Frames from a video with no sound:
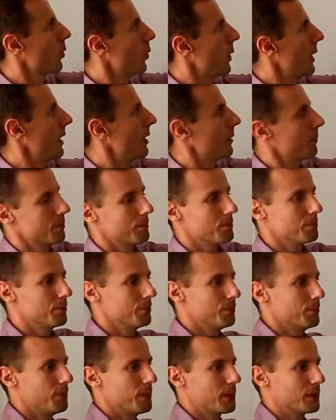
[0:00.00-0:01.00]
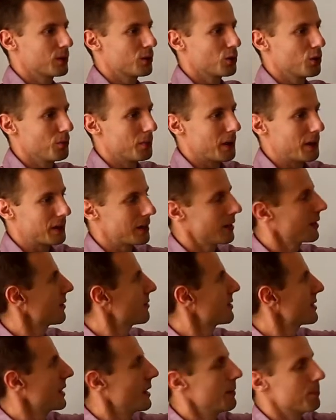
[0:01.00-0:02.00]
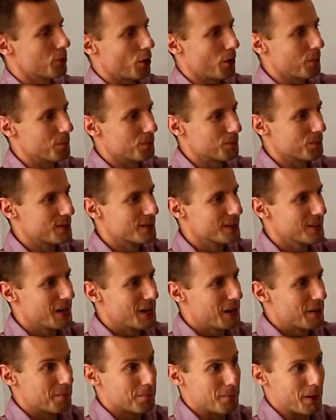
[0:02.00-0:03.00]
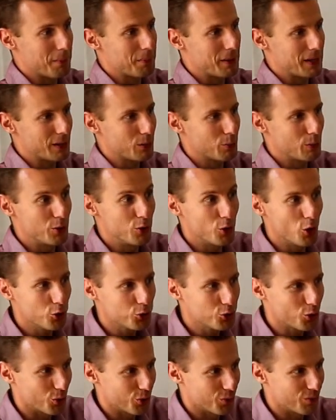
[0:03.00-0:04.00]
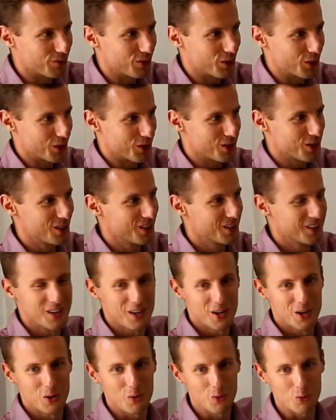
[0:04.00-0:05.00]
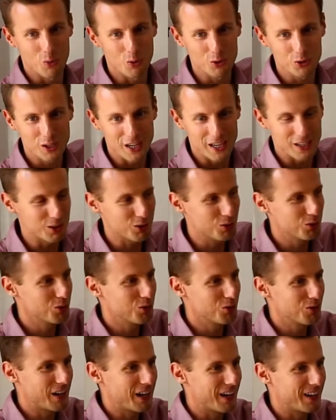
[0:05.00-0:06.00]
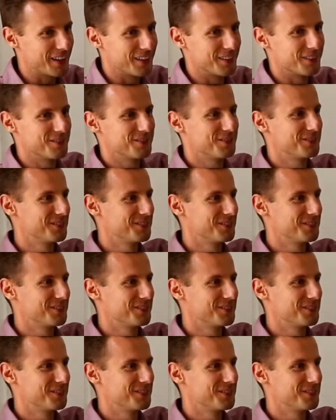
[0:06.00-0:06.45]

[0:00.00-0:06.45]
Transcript: Well, but you might have still problems. Maybe it will not converge. What can you do then?